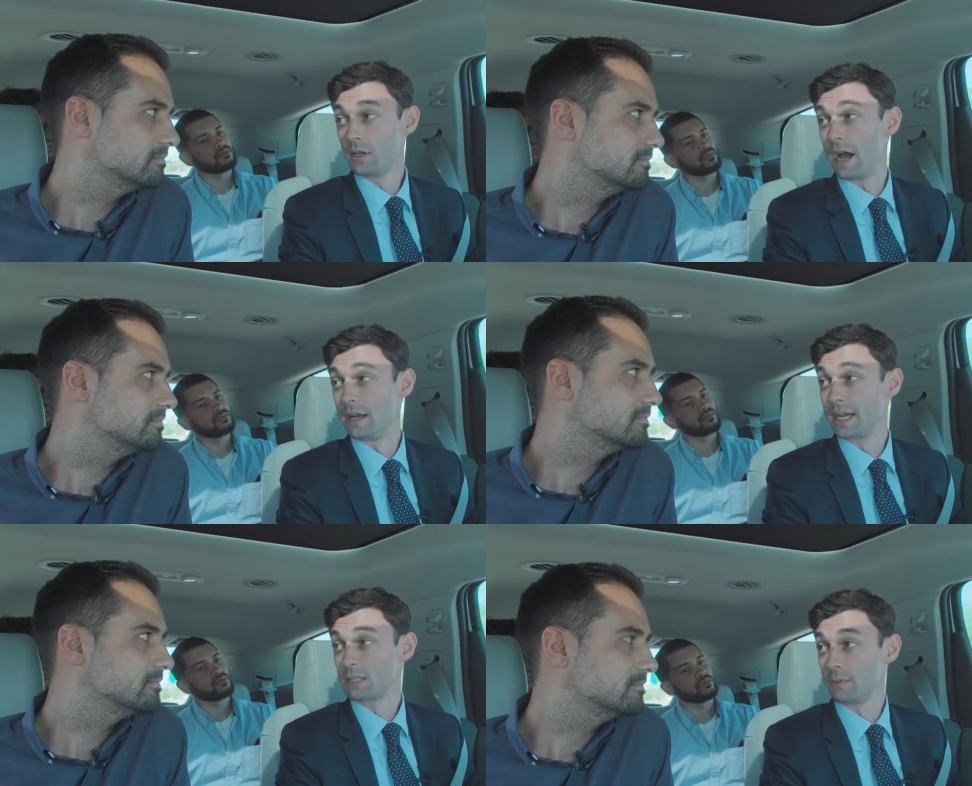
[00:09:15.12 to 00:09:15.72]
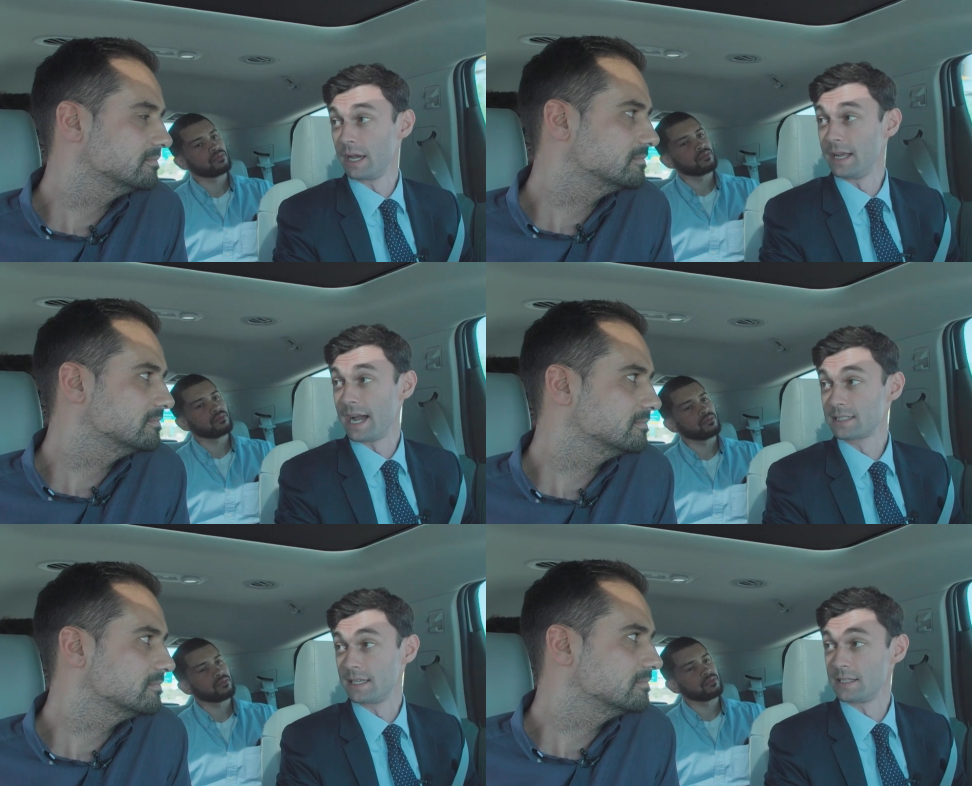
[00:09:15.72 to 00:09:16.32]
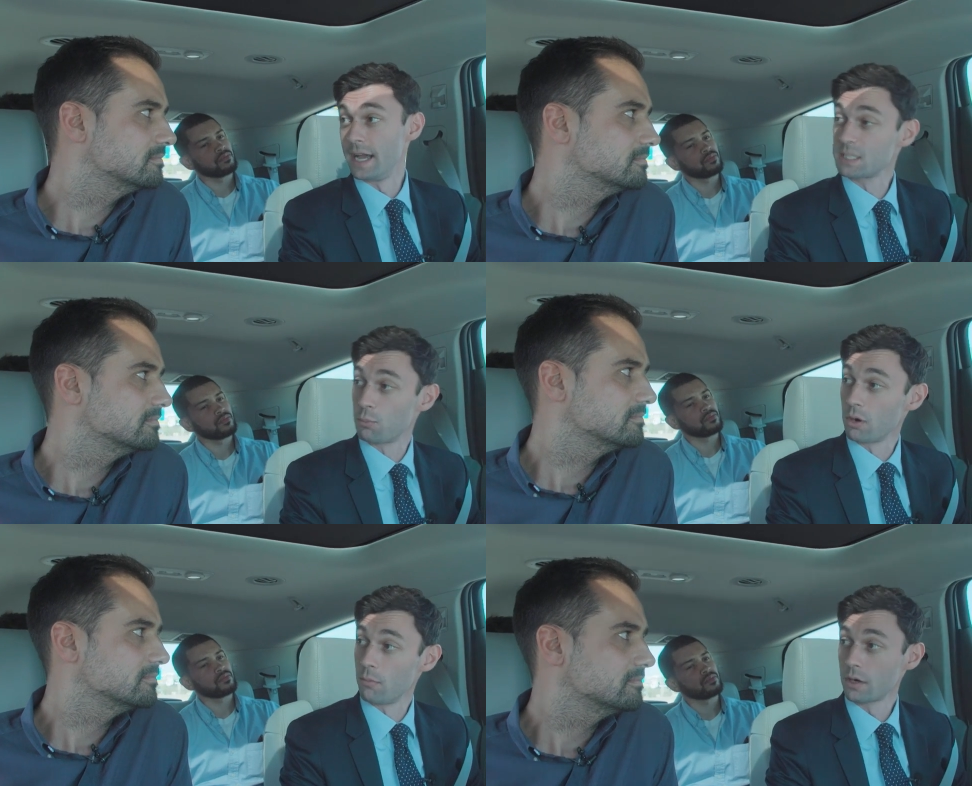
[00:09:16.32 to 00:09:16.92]
Speaker 1: how to expand access to
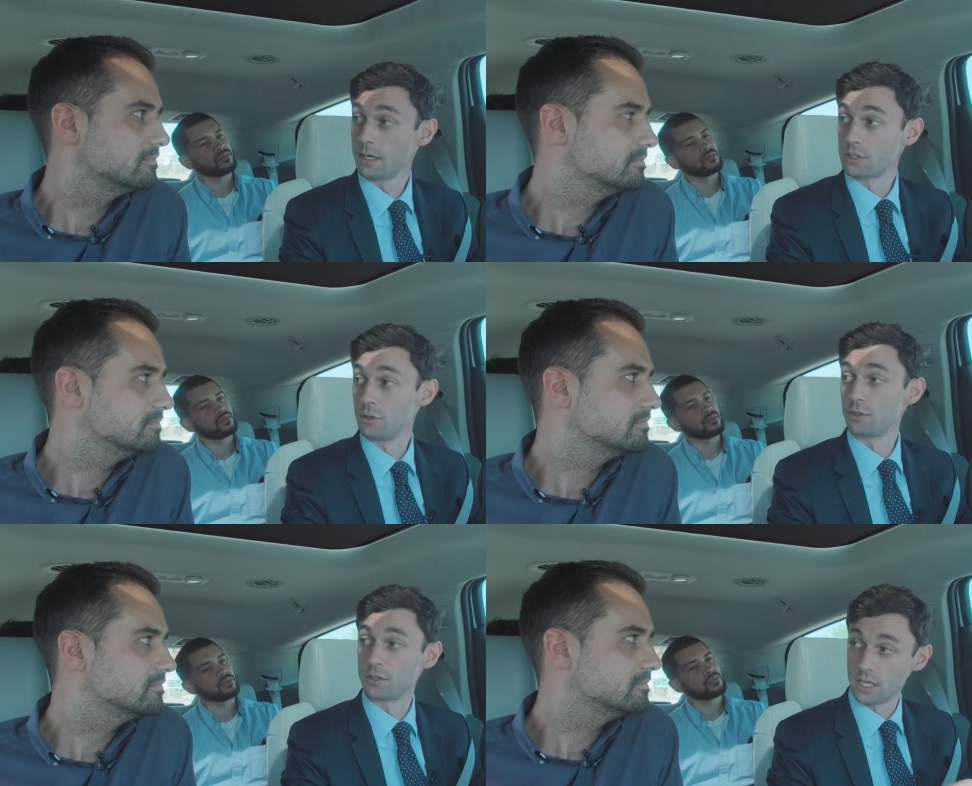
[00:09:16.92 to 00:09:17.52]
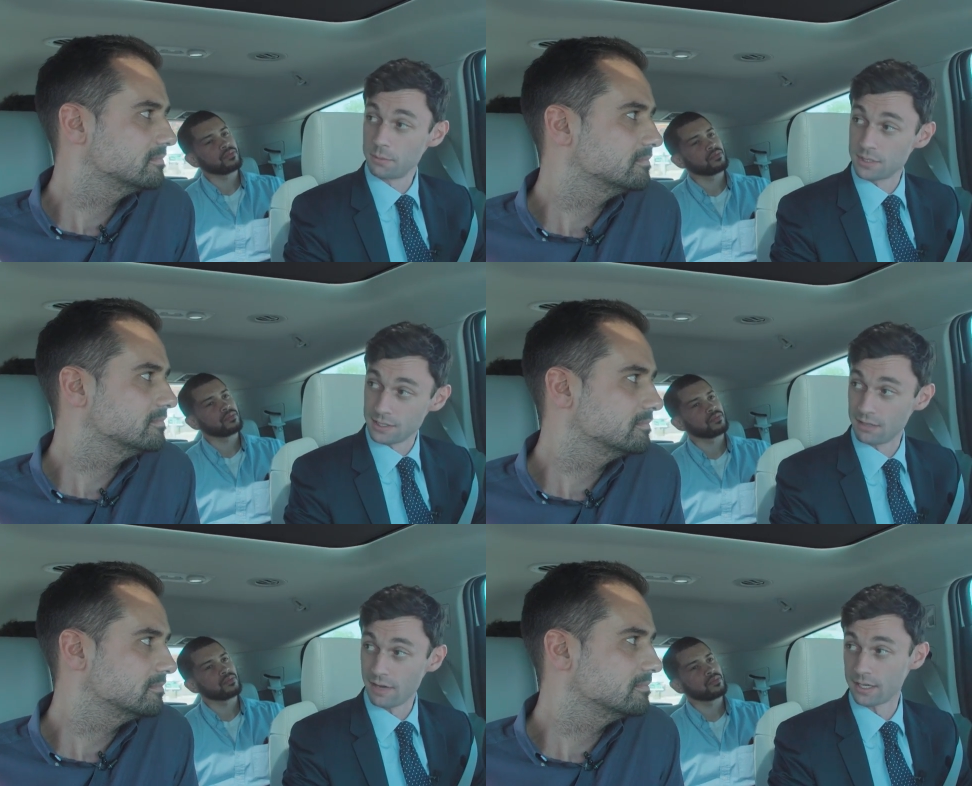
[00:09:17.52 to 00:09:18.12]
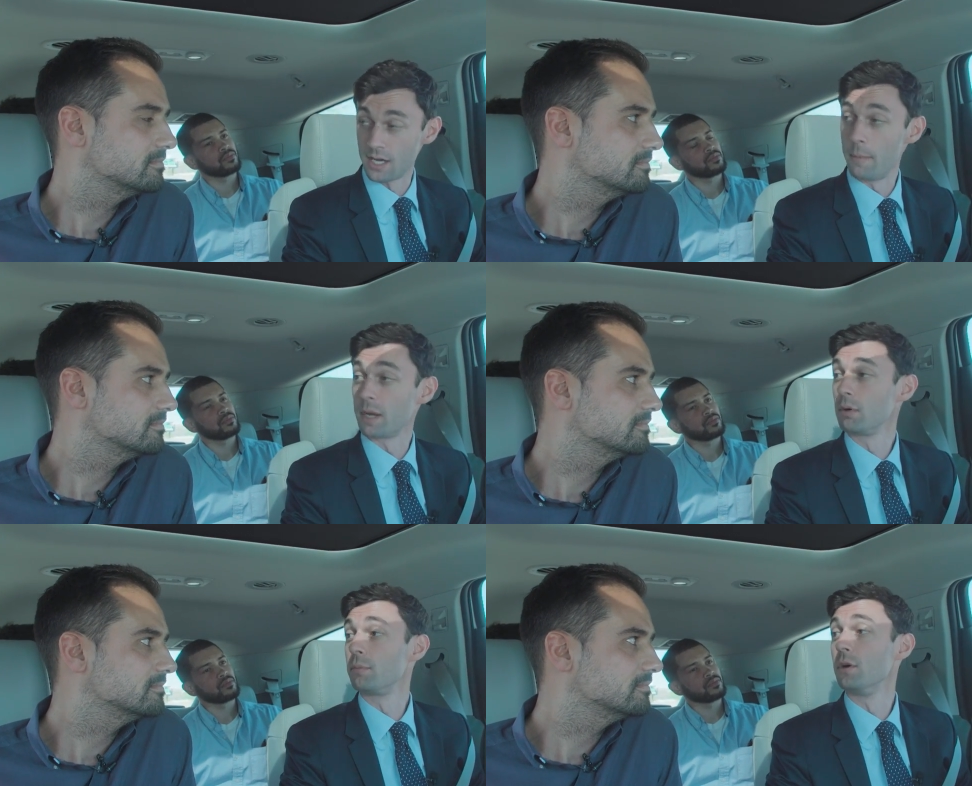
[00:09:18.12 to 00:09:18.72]
export markets. Those are substantive economic
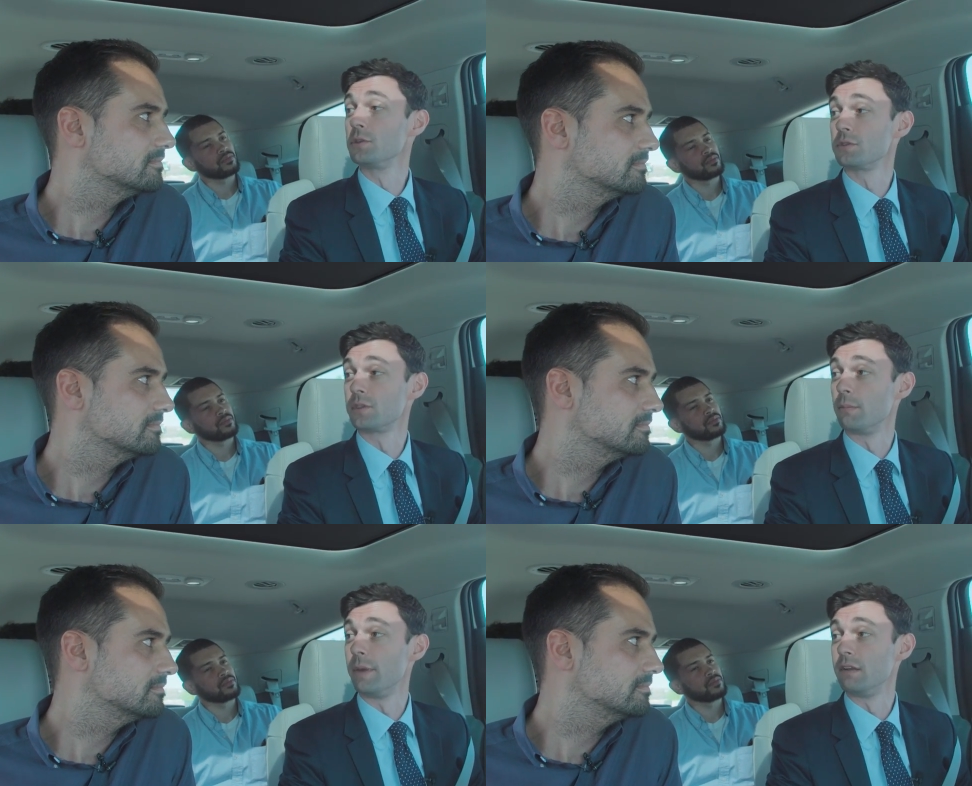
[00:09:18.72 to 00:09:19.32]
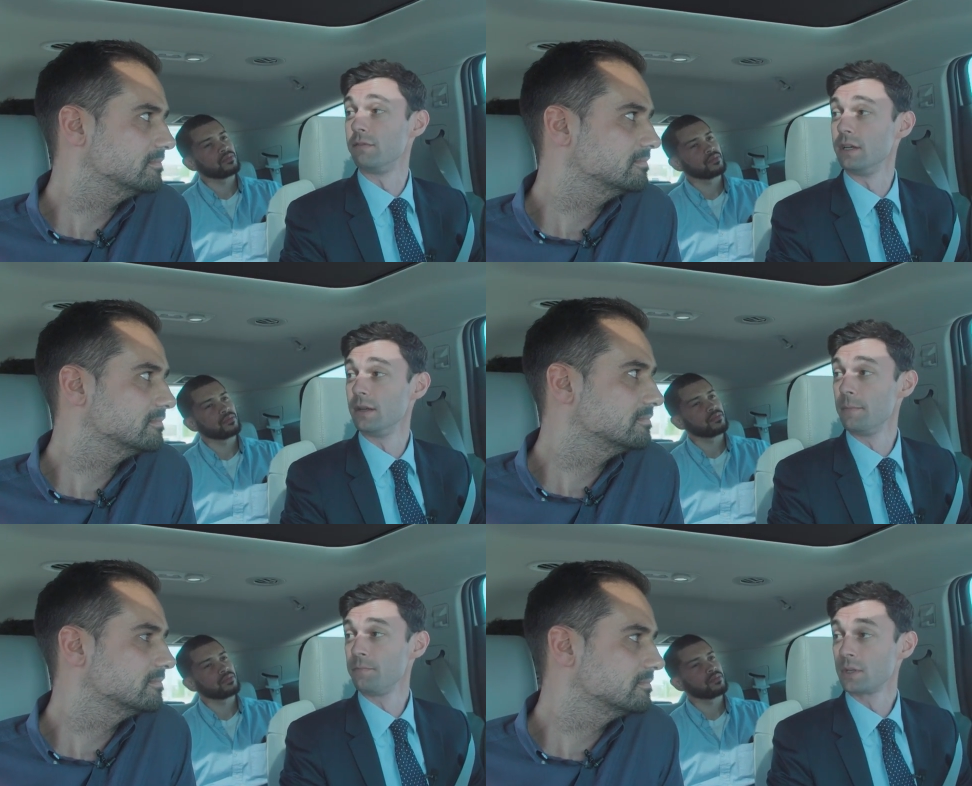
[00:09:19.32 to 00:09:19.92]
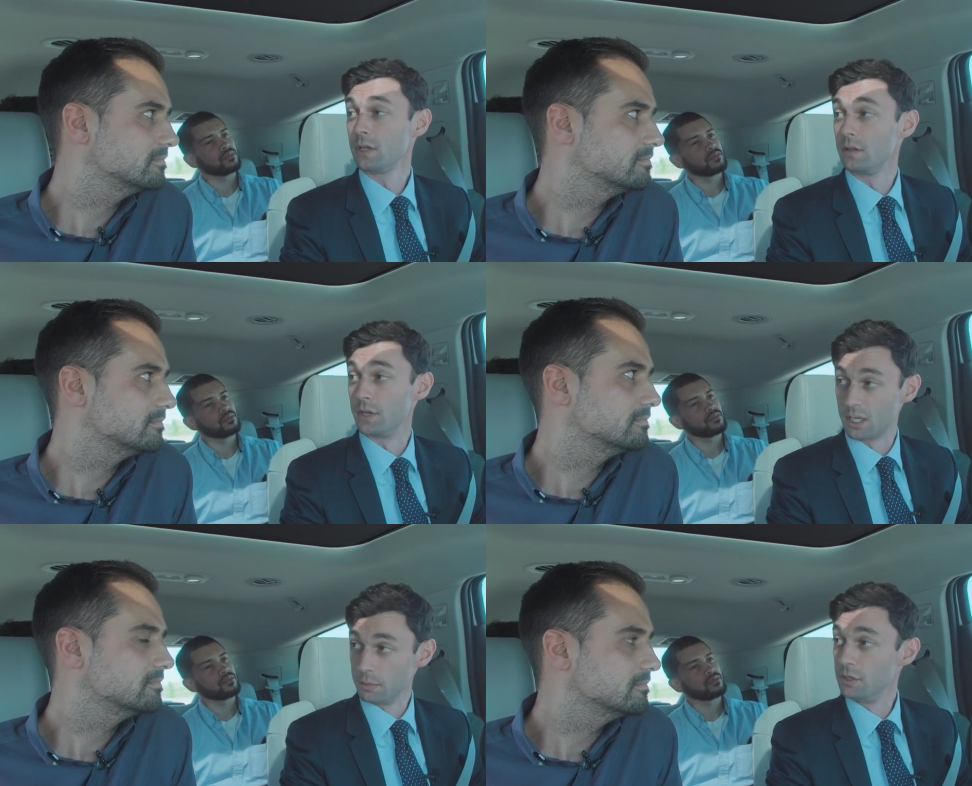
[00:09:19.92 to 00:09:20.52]
proposals that will benefit the
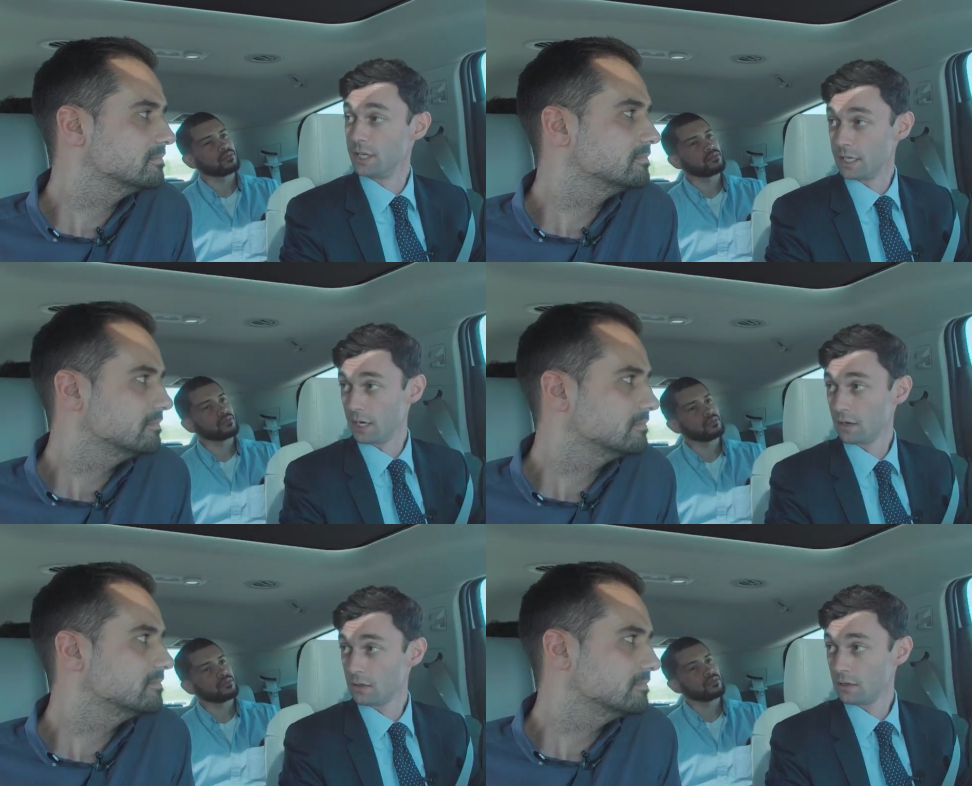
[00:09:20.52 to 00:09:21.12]
community here.